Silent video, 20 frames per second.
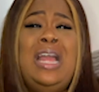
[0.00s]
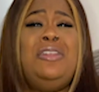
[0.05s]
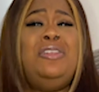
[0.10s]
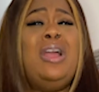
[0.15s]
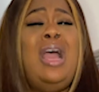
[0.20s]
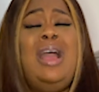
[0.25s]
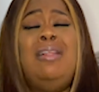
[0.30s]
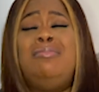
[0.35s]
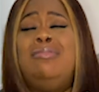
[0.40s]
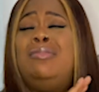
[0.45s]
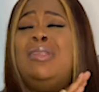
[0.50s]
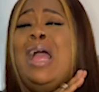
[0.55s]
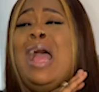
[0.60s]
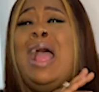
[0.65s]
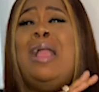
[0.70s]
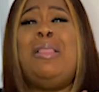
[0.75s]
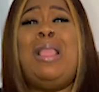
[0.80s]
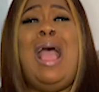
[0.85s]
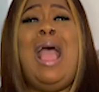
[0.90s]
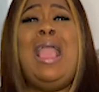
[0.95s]

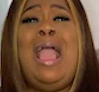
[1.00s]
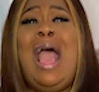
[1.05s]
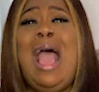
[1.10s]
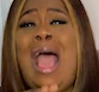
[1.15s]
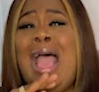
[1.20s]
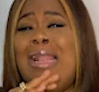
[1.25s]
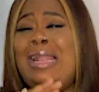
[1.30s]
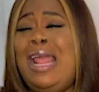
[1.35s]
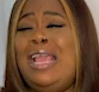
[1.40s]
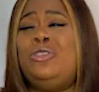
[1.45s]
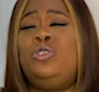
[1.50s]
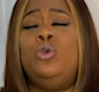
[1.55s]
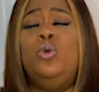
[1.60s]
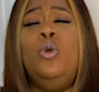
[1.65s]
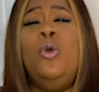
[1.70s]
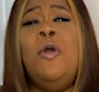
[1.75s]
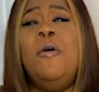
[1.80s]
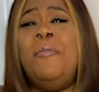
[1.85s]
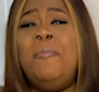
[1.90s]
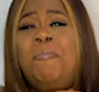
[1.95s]
I like
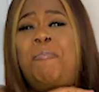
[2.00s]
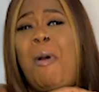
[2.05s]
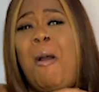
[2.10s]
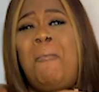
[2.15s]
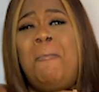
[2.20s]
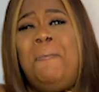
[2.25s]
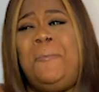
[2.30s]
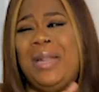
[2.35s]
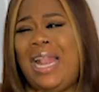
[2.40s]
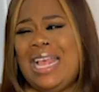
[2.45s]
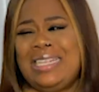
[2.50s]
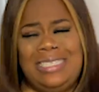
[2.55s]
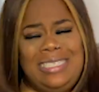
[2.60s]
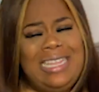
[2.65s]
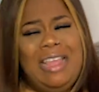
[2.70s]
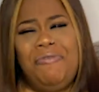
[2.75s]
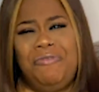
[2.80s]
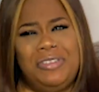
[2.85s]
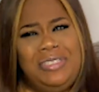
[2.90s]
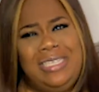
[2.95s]
to bomb blast
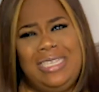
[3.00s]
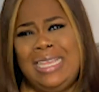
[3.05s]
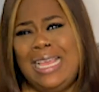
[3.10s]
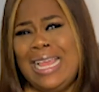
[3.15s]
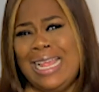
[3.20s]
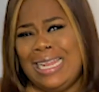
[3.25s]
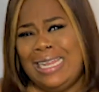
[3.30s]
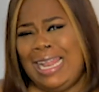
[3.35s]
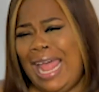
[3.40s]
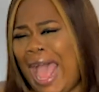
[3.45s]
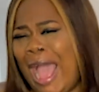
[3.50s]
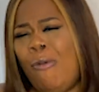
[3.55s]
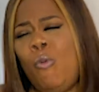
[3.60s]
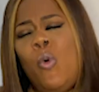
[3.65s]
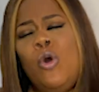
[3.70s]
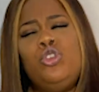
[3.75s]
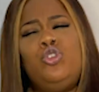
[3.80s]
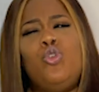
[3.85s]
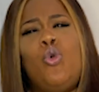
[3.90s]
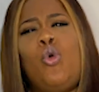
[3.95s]
everything. Like, I
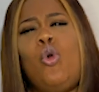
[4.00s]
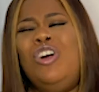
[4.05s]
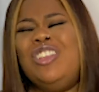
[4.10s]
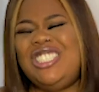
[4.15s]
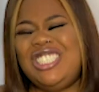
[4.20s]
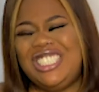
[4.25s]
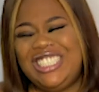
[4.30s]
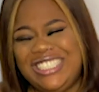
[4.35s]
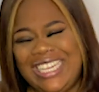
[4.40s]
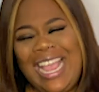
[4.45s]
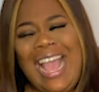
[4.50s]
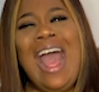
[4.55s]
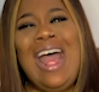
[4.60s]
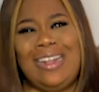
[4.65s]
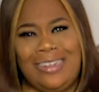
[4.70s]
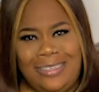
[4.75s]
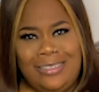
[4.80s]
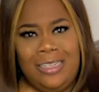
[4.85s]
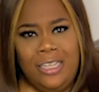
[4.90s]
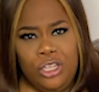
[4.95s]
want to cause
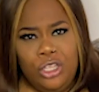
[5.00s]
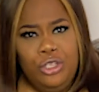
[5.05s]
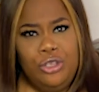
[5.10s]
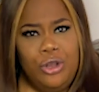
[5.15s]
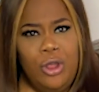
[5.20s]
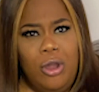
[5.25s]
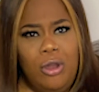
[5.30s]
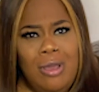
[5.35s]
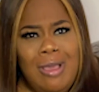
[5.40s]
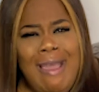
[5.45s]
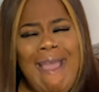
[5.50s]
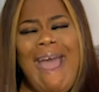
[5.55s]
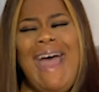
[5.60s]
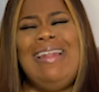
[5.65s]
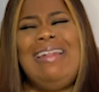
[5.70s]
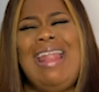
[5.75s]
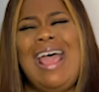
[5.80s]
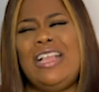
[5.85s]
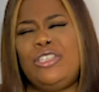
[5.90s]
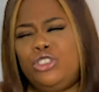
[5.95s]
jihad, you know?
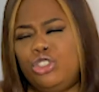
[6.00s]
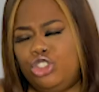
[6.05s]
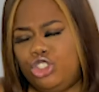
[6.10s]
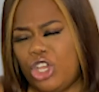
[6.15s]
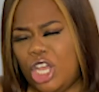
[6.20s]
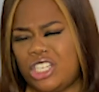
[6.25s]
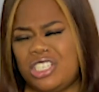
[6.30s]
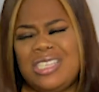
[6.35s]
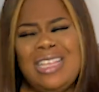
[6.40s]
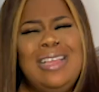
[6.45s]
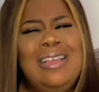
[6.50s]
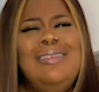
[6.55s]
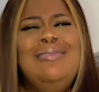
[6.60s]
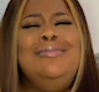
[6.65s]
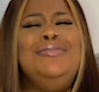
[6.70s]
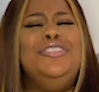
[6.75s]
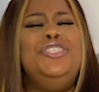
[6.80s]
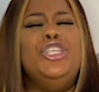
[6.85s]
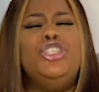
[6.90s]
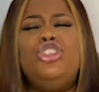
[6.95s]
I like to just
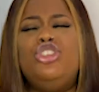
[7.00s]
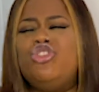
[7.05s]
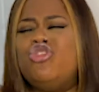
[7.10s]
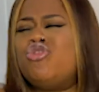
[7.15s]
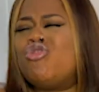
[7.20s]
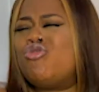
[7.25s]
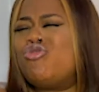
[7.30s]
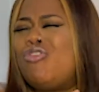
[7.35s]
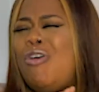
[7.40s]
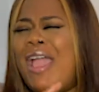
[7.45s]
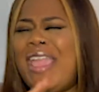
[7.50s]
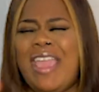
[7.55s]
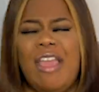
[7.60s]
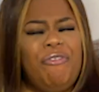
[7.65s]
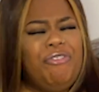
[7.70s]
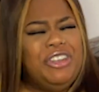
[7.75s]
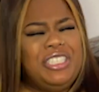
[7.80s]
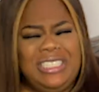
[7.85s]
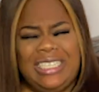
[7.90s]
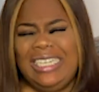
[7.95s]
destroy
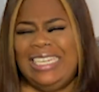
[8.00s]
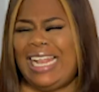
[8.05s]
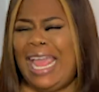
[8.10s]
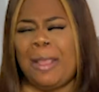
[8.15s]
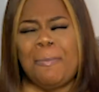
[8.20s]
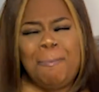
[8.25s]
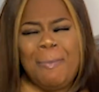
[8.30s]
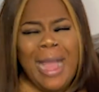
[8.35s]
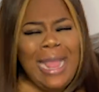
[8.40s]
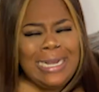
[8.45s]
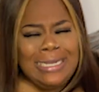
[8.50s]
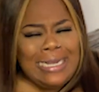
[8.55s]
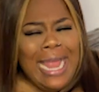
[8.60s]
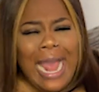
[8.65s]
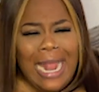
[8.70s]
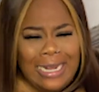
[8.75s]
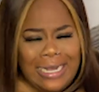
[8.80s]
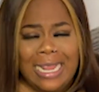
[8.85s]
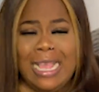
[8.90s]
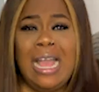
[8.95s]
everything like
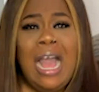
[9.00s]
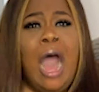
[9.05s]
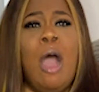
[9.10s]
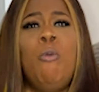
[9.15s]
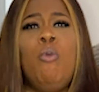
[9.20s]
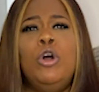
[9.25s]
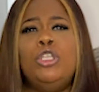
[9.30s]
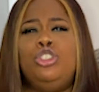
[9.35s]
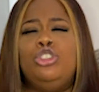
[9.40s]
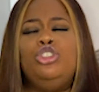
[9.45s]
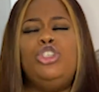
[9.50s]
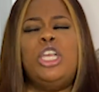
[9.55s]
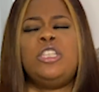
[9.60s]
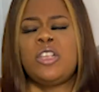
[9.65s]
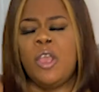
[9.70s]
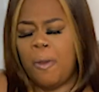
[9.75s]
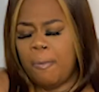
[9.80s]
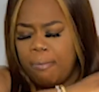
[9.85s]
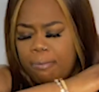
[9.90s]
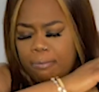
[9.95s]
Baghdad. I want to
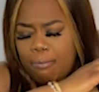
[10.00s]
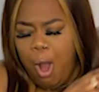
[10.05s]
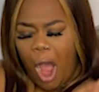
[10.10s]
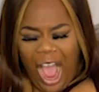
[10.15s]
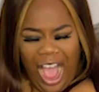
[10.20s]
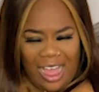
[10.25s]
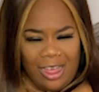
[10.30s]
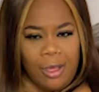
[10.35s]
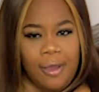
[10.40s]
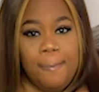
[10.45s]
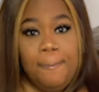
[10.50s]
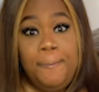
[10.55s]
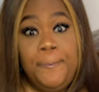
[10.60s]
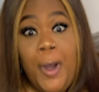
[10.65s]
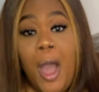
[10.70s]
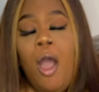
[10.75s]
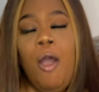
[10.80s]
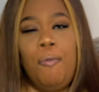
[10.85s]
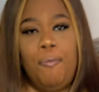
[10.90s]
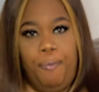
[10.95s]
just
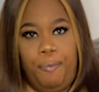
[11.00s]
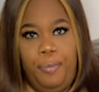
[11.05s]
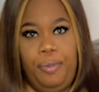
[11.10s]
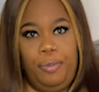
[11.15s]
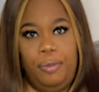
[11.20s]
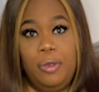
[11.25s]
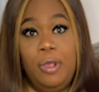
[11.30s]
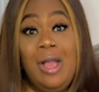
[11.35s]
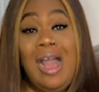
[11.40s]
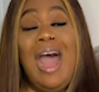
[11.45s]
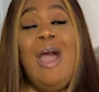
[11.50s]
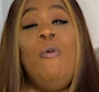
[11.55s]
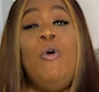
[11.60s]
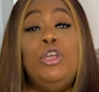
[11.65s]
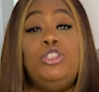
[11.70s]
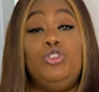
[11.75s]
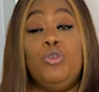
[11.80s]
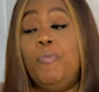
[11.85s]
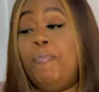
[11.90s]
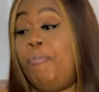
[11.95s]
bomb. I
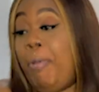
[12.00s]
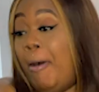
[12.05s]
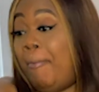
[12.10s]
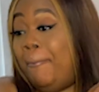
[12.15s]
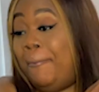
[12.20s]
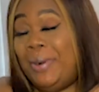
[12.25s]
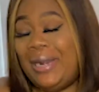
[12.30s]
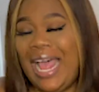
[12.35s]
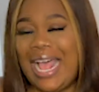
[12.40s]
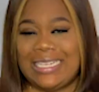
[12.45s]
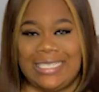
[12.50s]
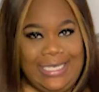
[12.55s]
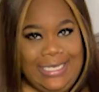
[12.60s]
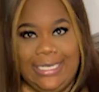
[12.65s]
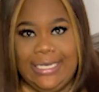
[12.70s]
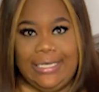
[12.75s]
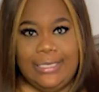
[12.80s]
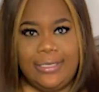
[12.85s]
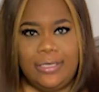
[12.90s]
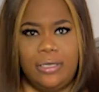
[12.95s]
want to bomb
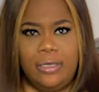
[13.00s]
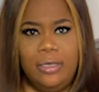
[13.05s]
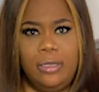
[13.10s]
blast it.